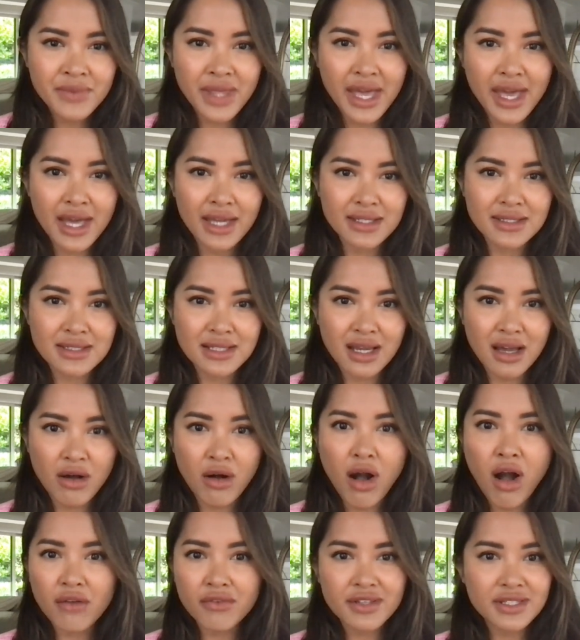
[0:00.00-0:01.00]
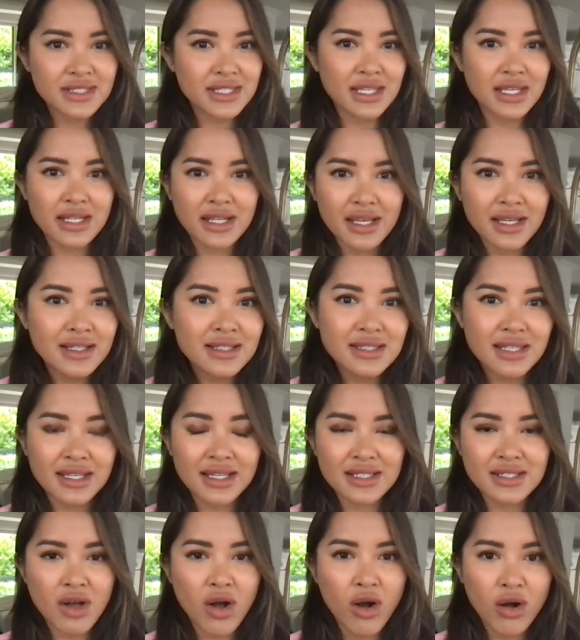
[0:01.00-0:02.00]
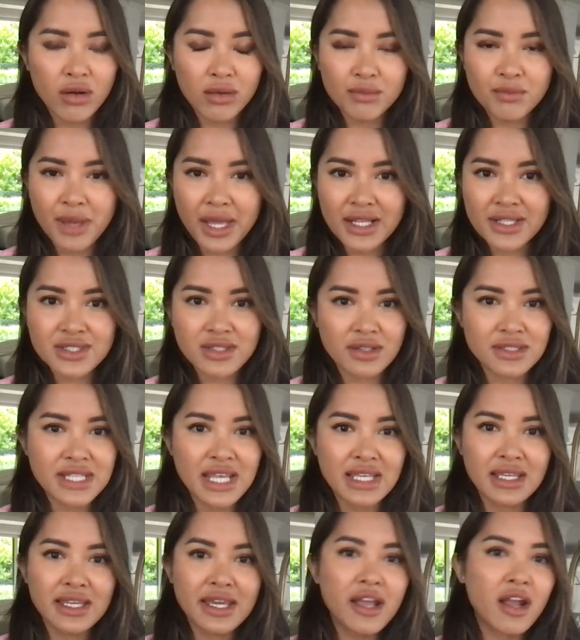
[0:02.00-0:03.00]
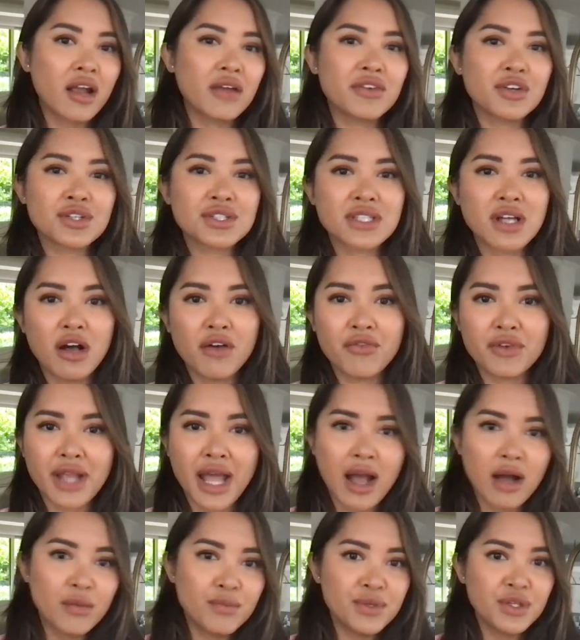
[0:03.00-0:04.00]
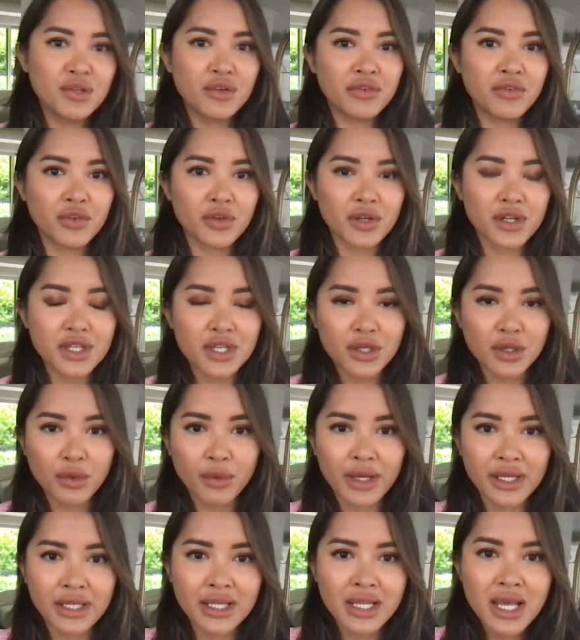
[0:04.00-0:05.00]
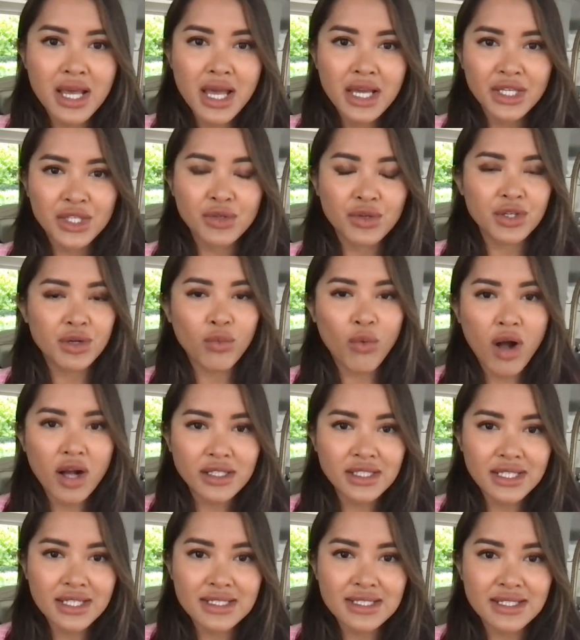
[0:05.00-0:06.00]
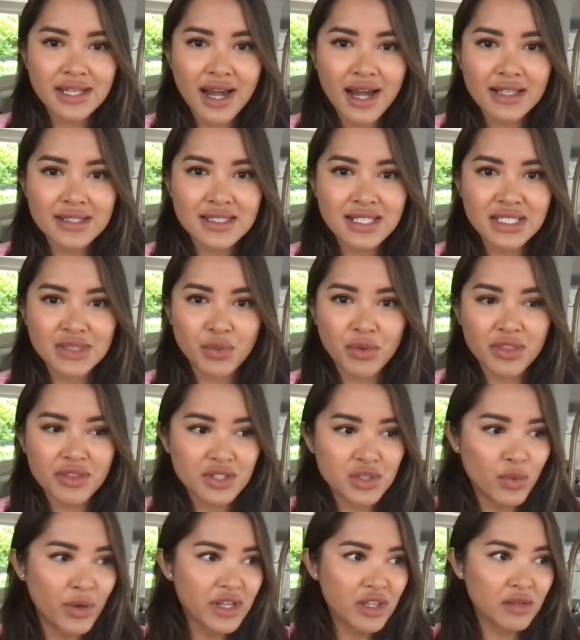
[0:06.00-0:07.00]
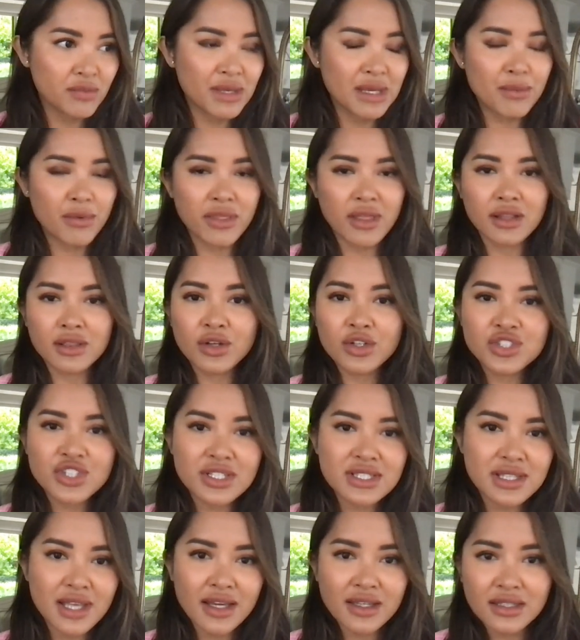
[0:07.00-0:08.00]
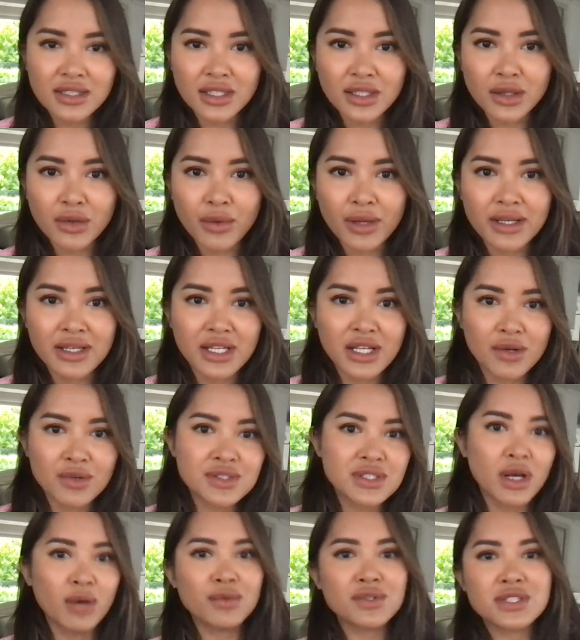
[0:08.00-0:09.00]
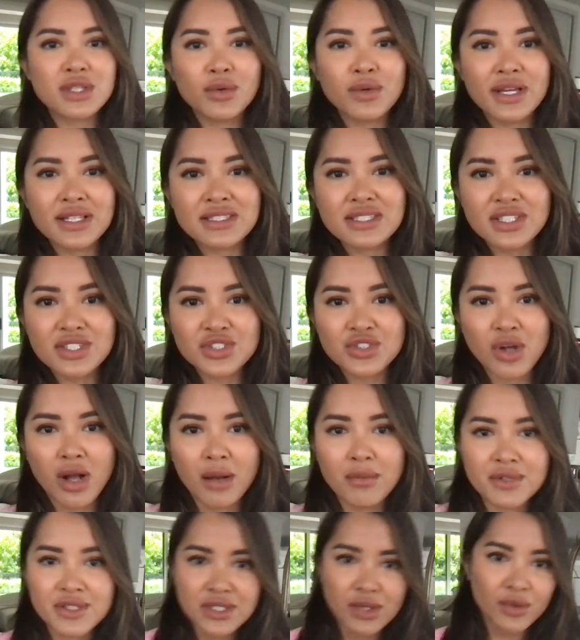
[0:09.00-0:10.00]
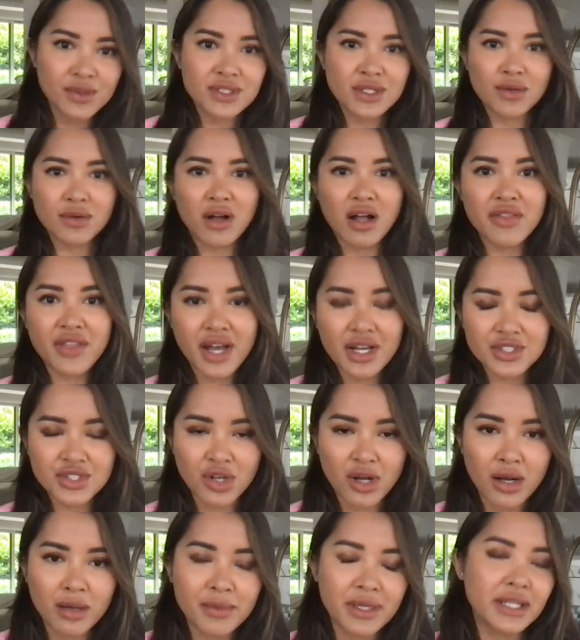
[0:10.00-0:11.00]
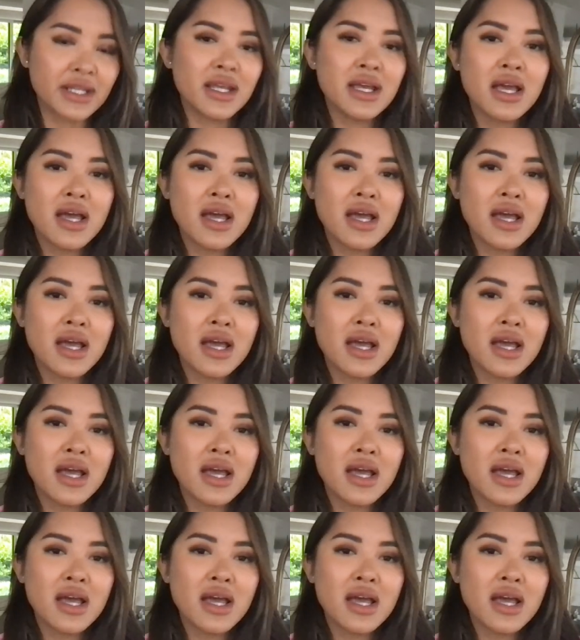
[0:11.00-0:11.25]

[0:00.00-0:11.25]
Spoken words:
And obviously it is, like, it's all based on taking care of yourself and how beautiful are you. And, you're walking into castings with 20 other people that look just like you. And, so-and-so gets this job and so-and-so got that job. And